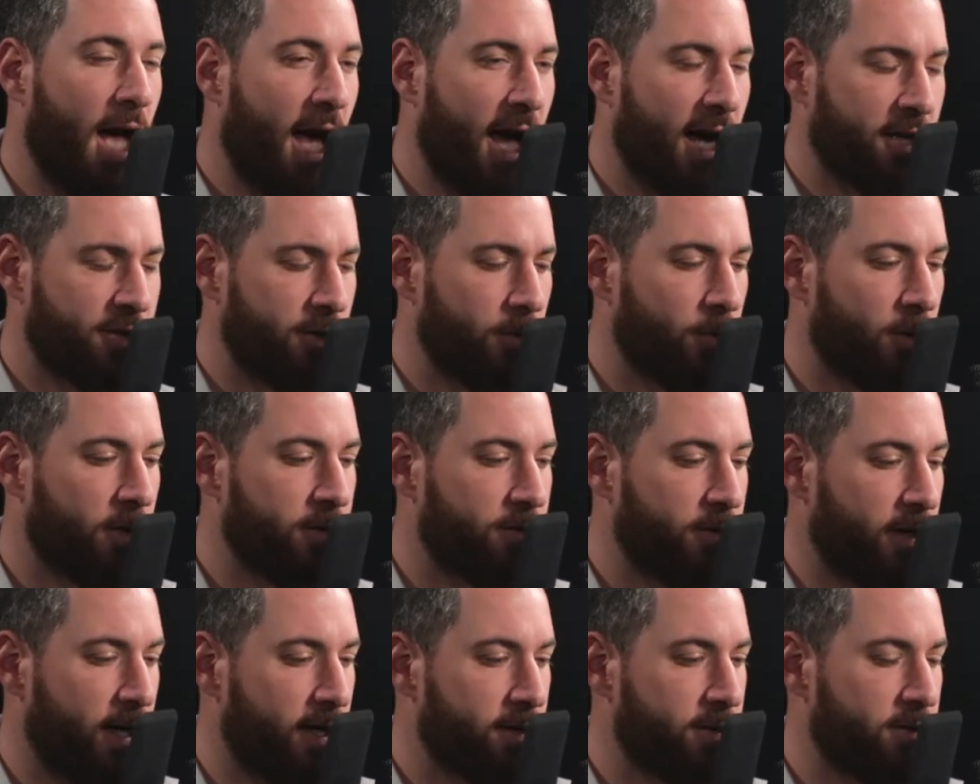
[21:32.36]
yeah, I actually
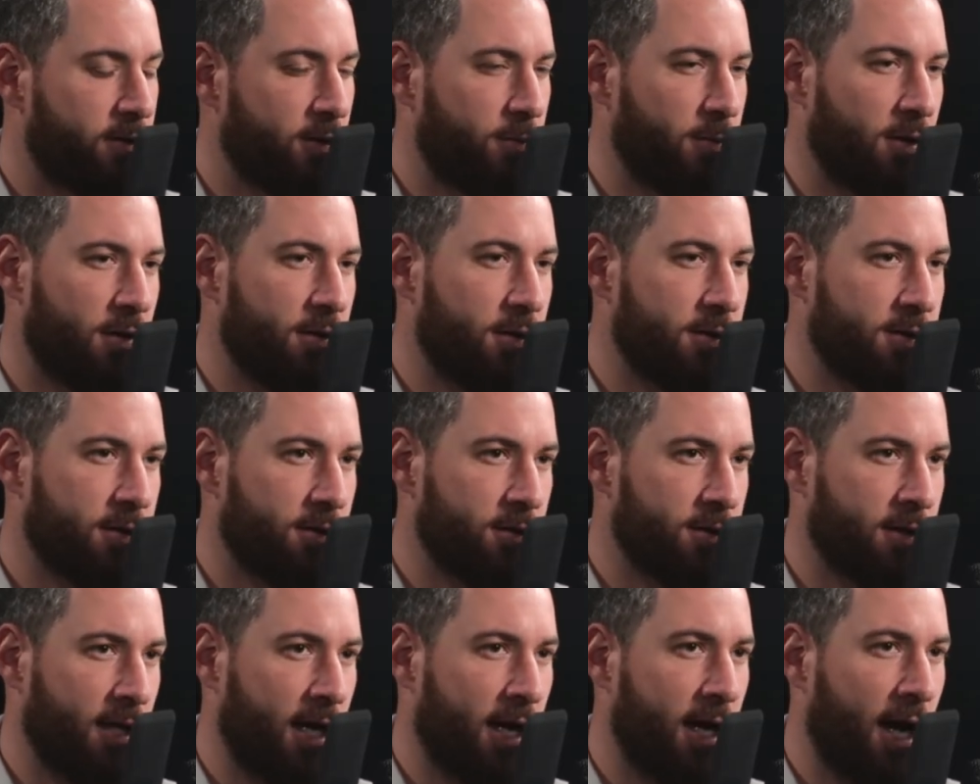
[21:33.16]
wanted water. to ask you about this
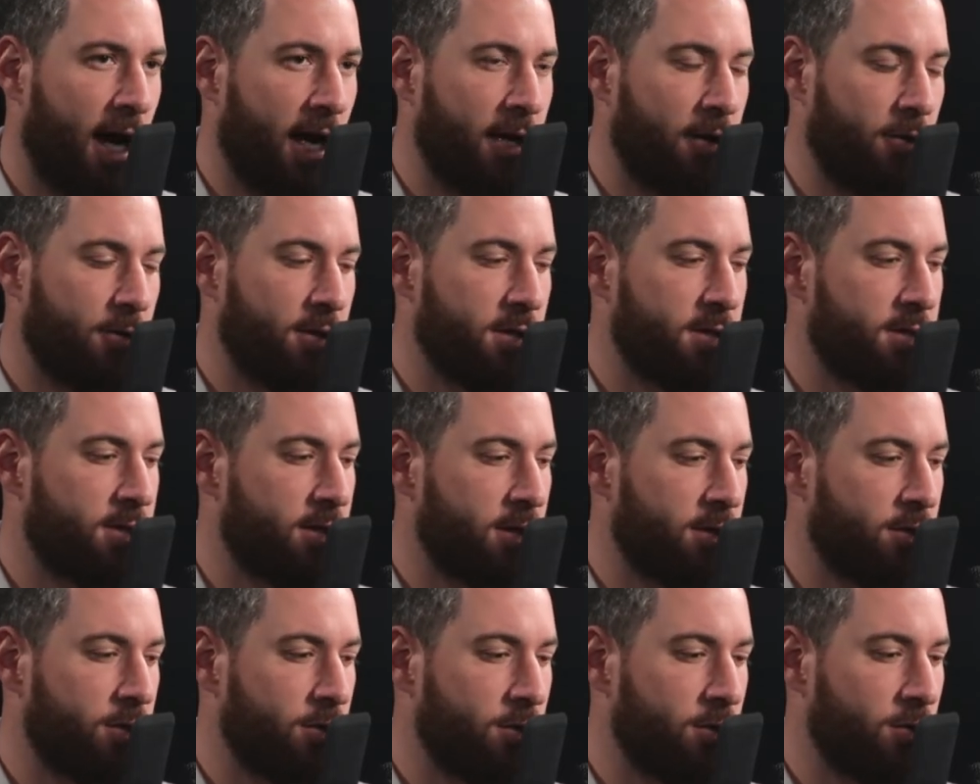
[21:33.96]
because I, I noticed
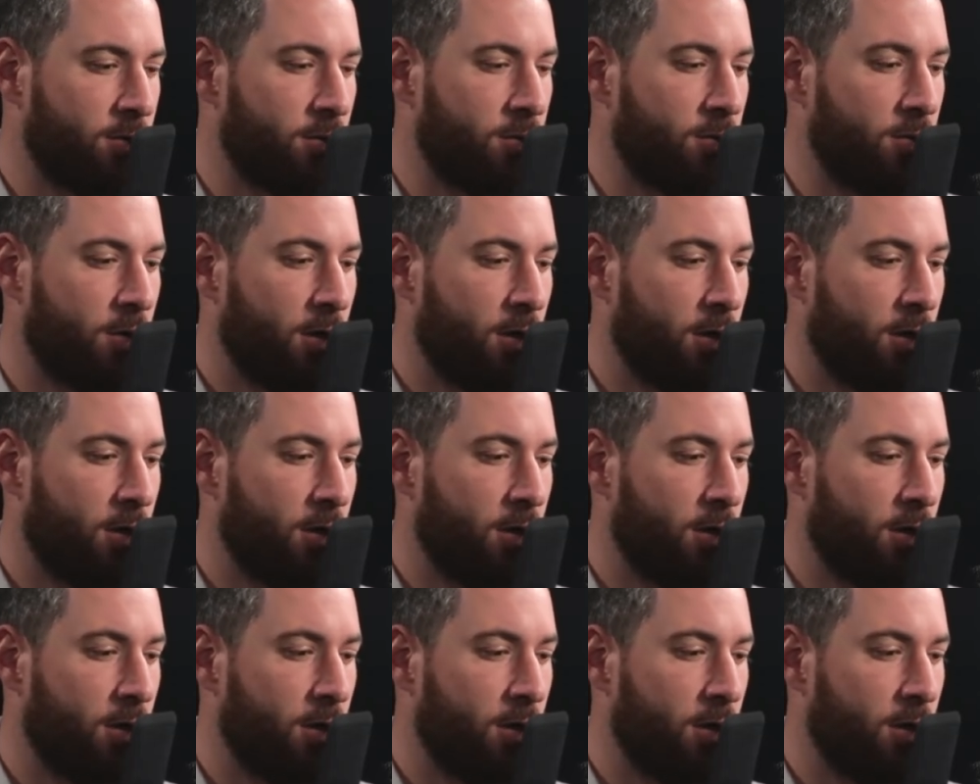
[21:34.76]
that you,